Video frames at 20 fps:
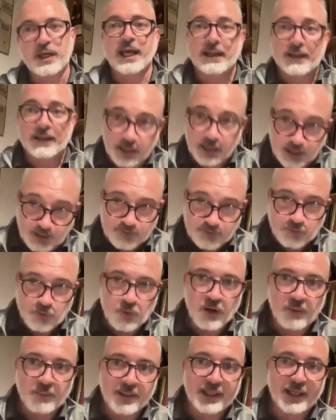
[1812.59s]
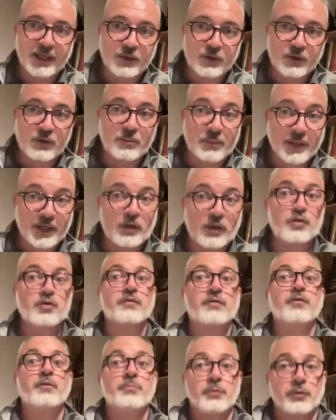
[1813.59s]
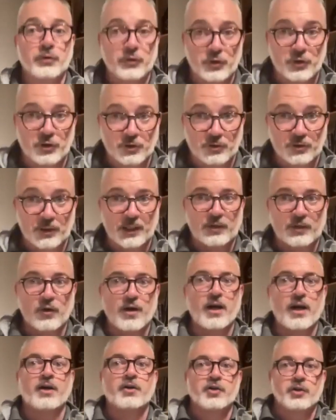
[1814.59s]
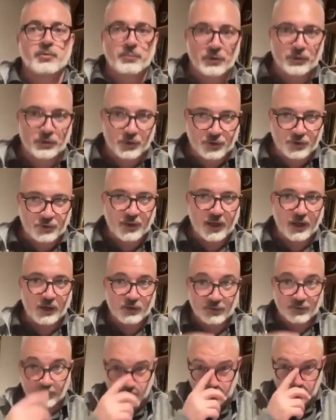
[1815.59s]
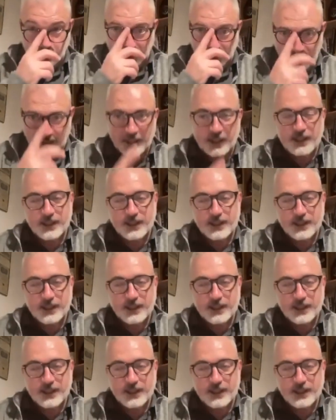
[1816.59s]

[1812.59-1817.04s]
and therefore American oak, because of the production and the larger production out of a tree,